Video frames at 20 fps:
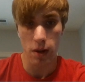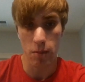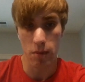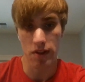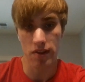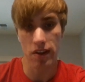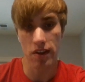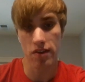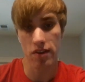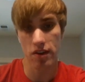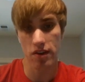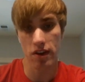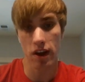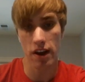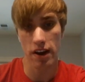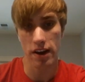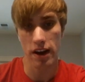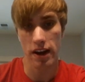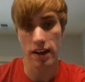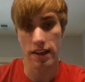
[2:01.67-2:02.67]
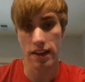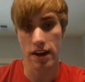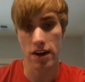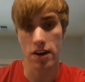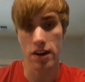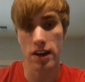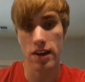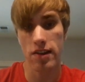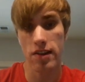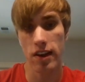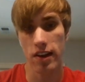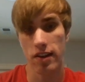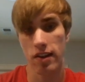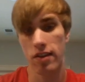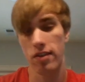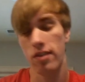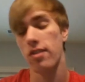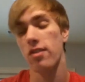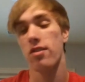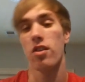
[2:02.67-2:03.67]
But since there's not a knight there, e6
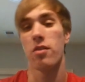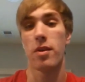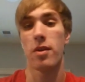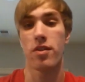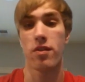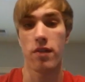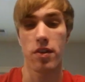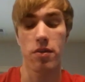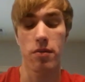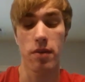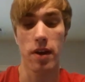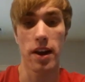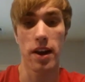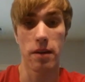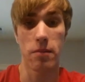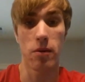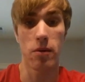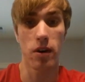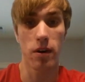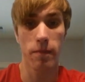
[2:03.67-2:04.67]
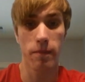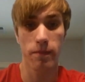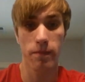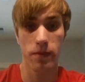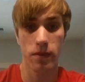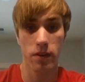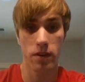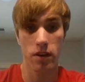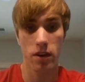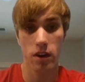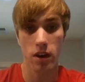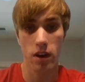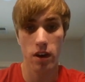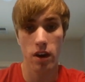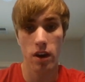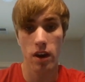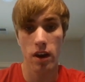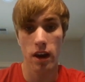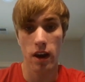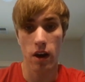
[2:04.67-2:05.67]
isn't so much of a threat anymore.
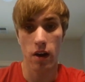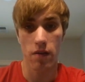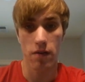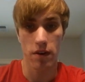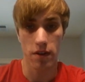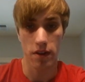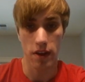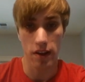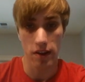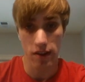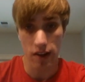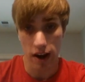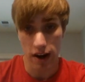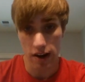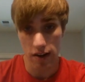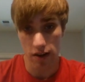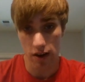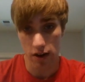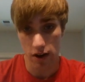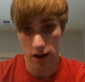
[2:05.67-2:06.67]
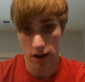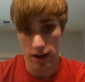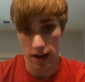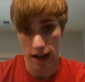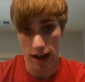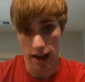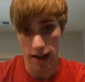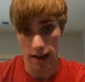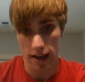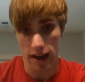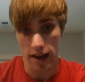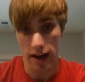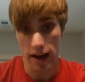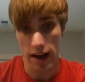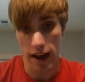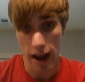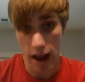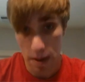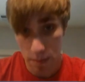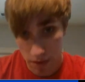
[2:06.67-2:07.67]
However, this knight is under attack, and
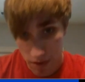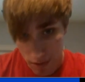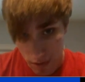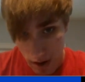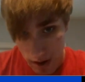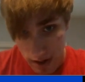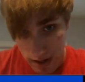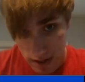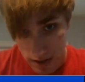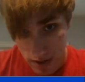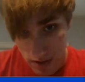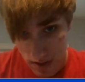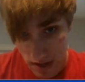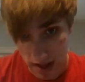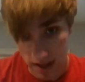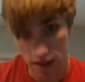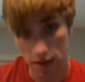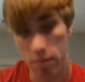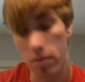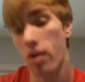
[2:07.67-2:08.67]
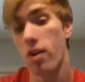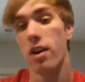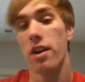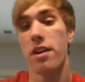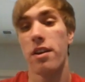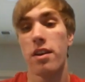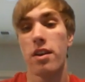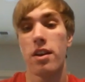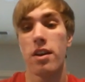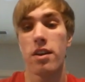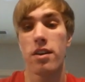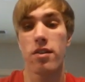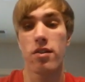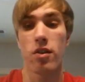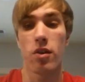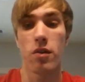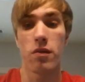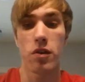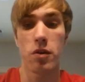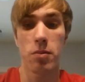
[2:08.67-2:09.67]
I am threatening to take the pawn.
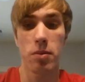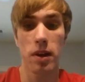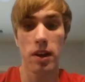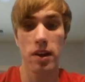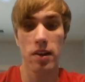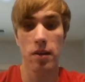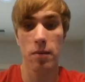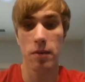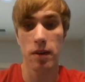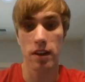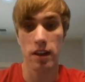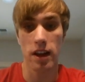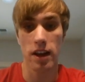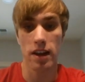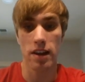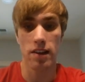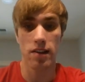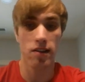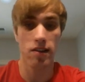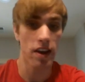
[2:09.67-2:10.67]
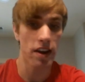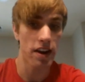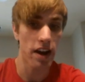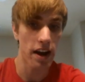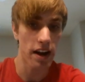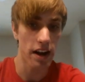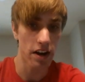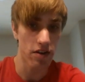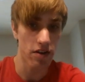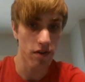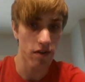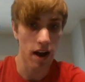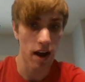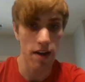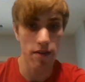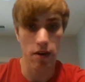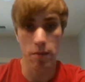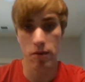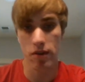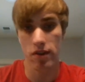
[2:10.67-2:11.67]
So if you play something like, say, knight
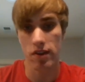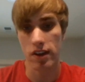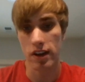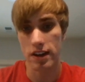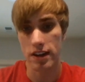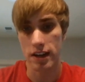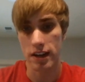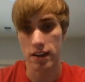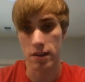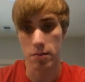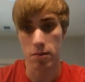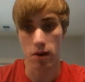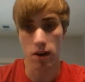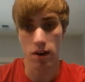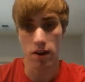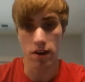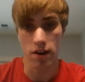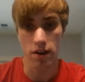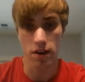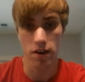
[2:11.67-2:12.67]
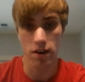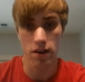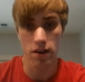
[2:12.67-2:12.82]
h5, I'm just going to take the pawn,